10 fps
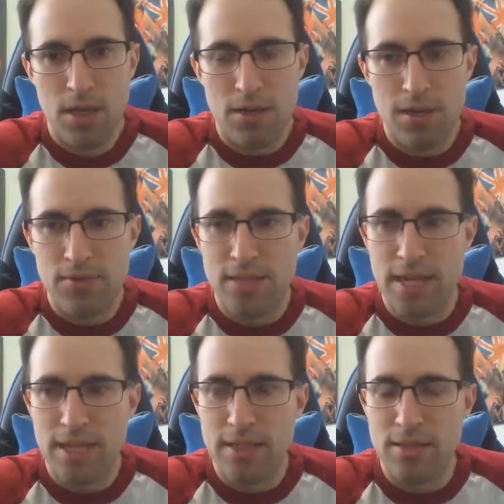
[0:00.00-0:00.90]
They've
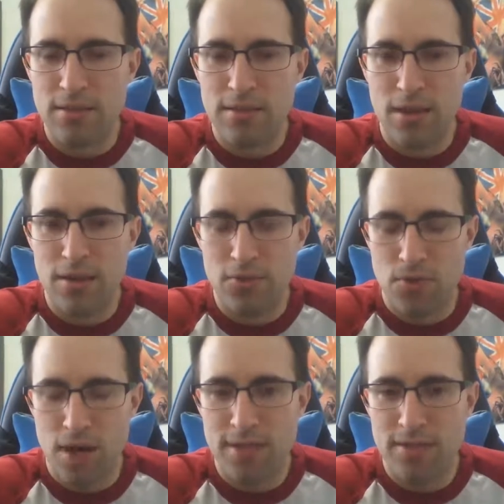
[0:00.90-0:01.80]
taken
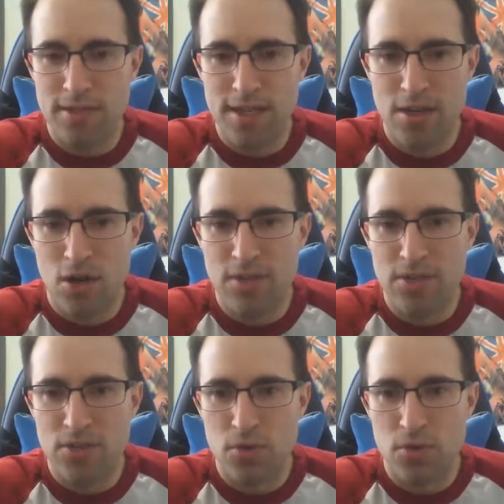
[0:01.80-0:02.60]
Andrade Cien Almas,